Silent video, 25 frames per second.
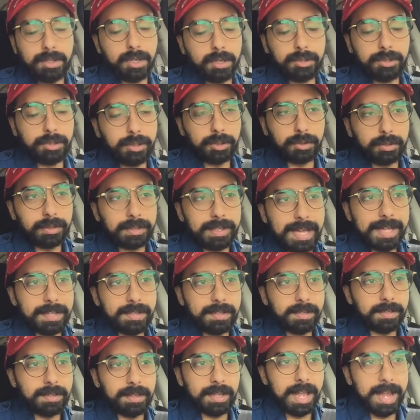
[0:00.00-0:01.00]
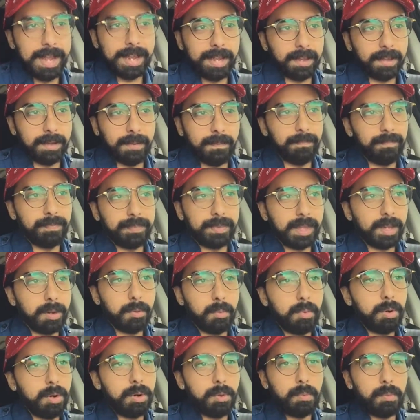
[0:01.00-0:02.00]
Those are that's like
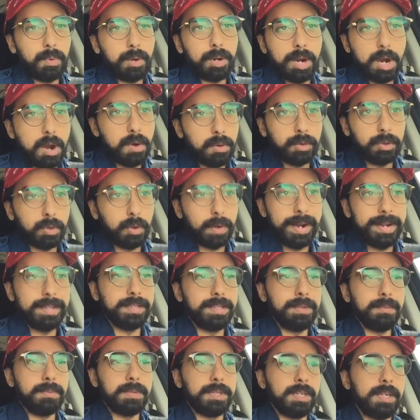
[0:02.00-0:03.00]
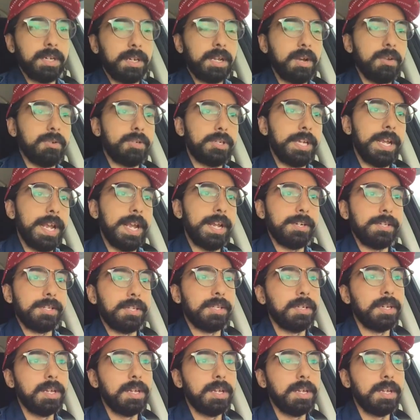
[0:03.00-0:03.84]
we're, we're going crazy with the negotiation.